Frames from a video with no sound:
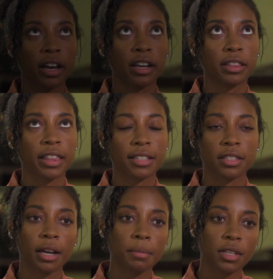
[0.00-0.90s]
lot that
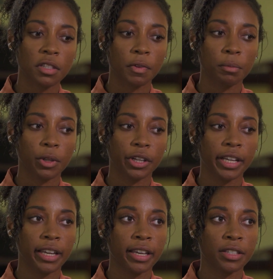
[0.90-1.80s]
stops us from
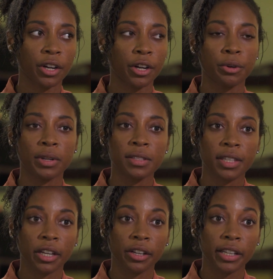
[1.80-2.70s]
learning is our own
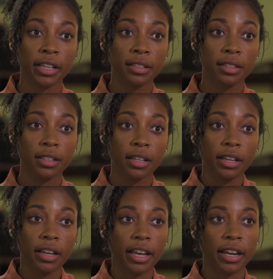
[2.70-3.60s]
insecurities.
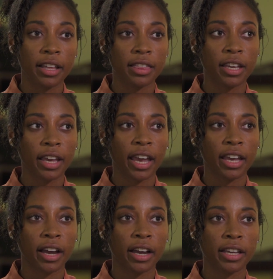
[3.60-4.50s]
And I think
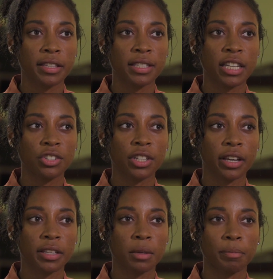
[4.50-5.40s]
AI is teaching
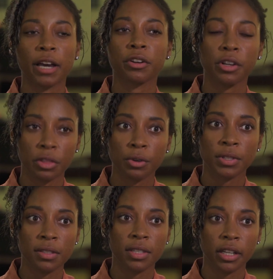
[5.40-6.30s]
us about our,
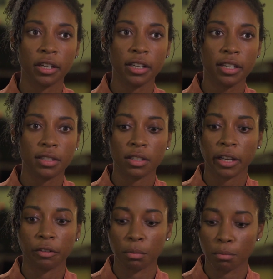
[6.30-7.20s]
those insecurities and
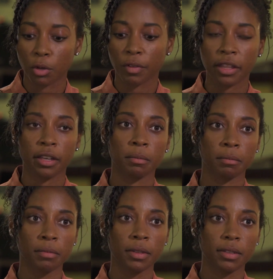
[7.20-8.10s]
like removing them
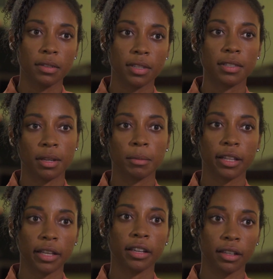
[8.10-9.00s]

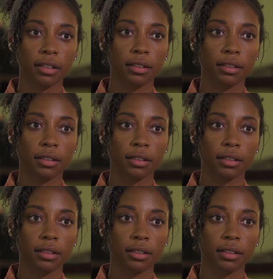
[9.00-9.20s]
systemically.